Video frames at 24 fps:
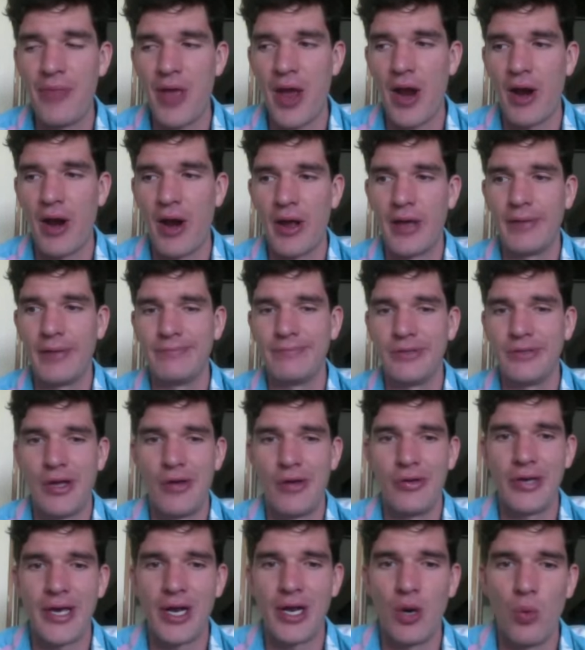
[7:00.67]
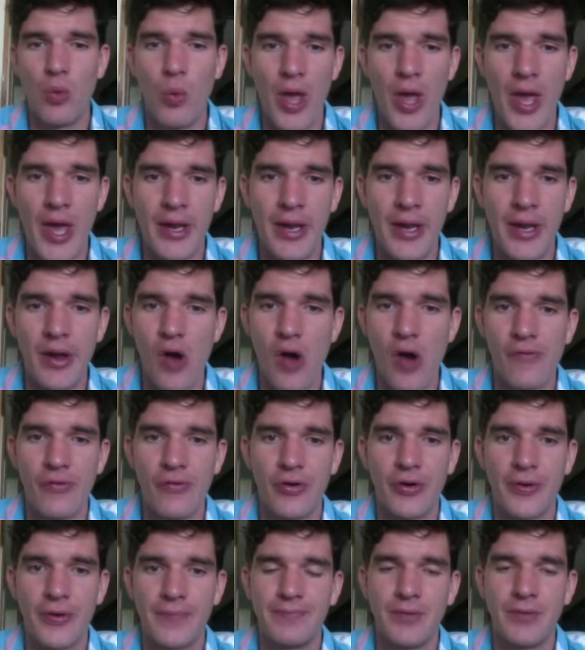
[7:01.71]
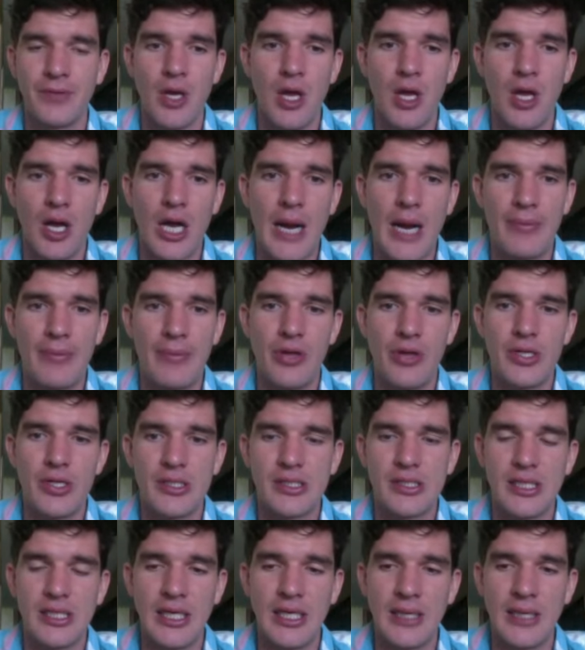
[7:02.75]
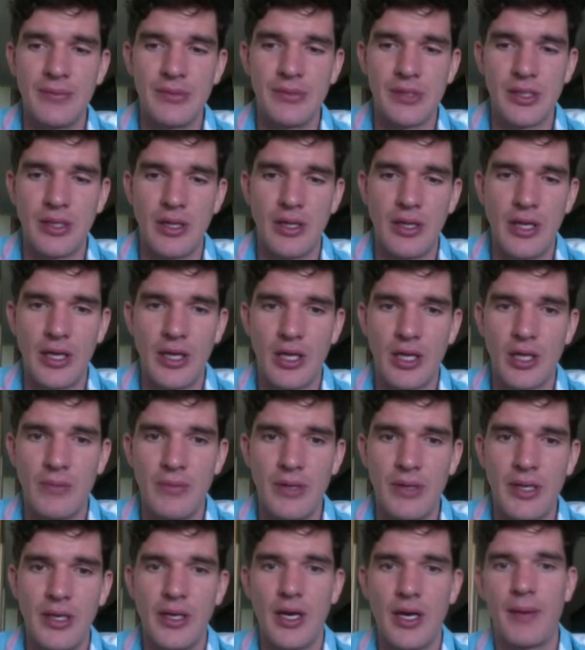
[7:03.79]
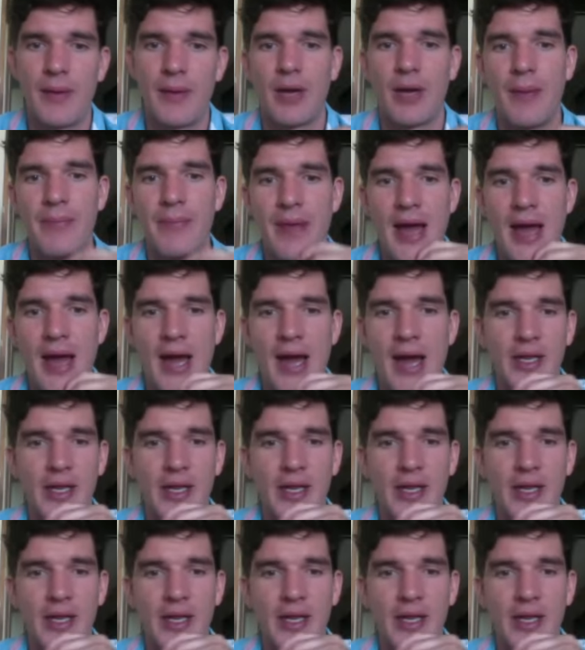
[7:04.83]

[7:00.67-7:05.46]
there, and you know you get a win over a couple of those teams, and it could be uh, come down to